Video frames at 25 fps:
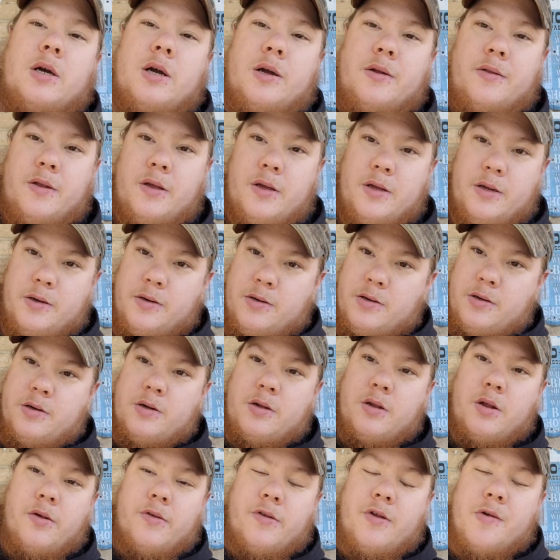and then
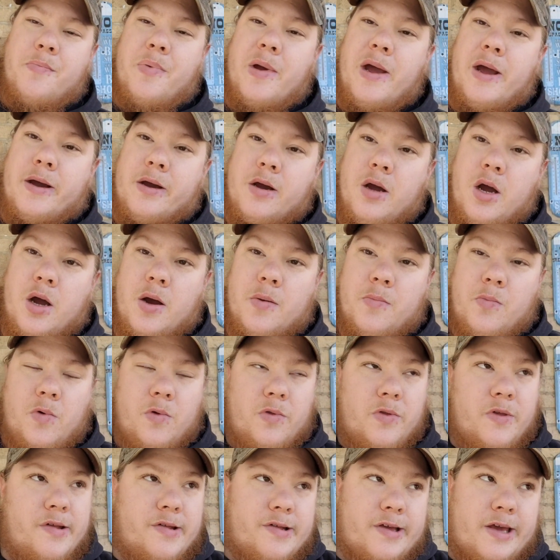close it back up.
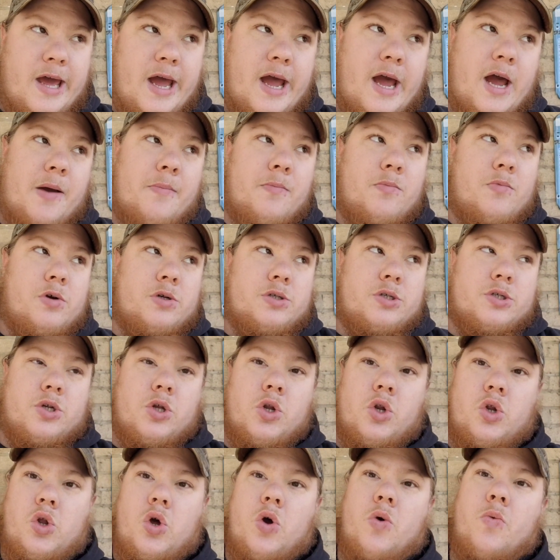This cap was
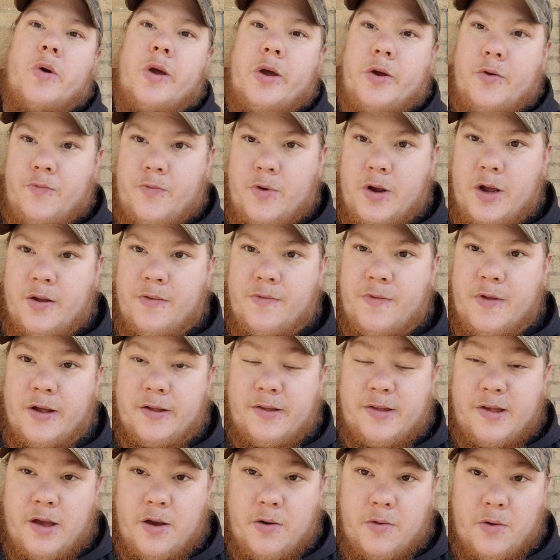glowing red.
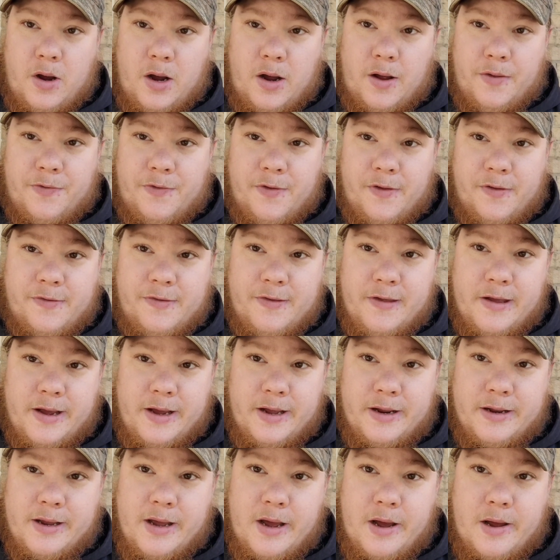That's how hot this thing
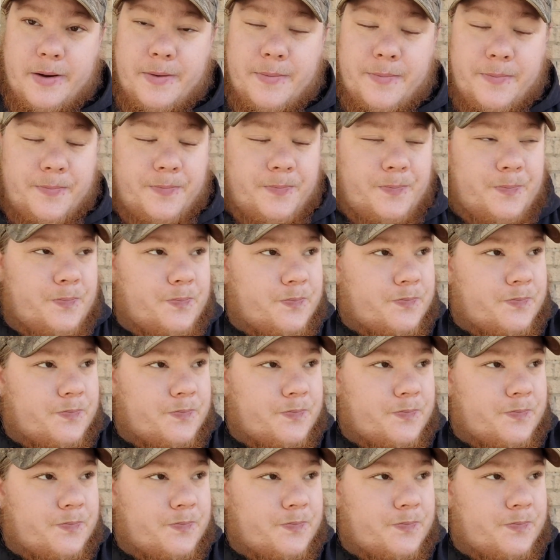had gotten.